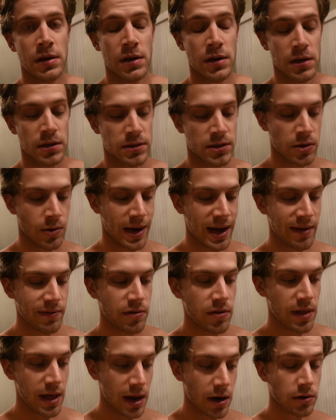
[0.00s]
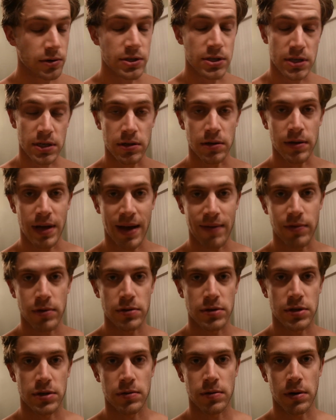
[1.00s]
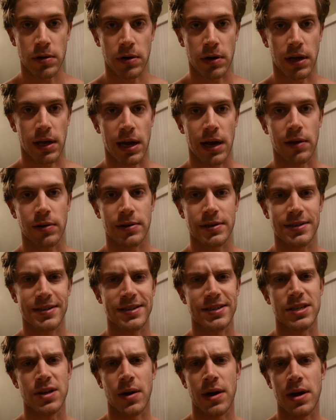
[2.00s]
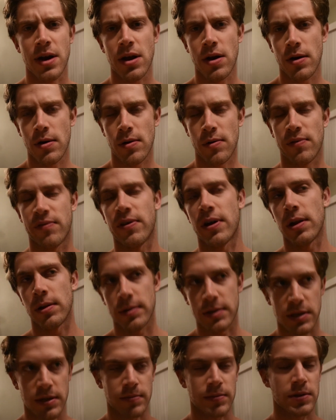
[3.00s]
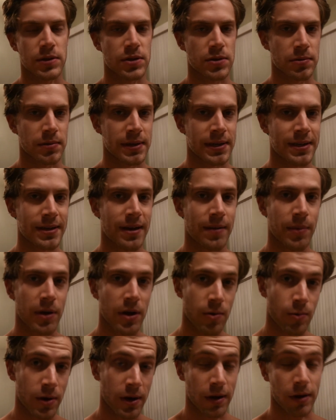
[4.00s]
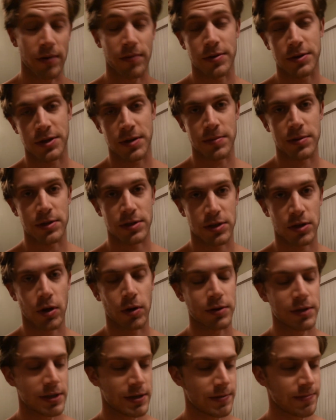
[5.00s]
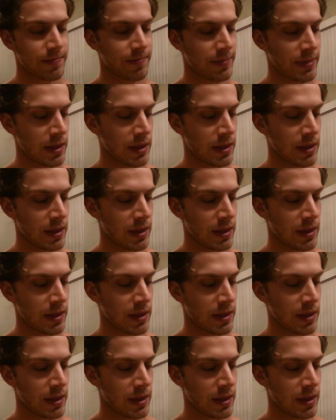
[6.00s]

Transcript: And so after that, I'll still have those 200 calories. And so I know following something sweet, I'm going to want to go for something salty.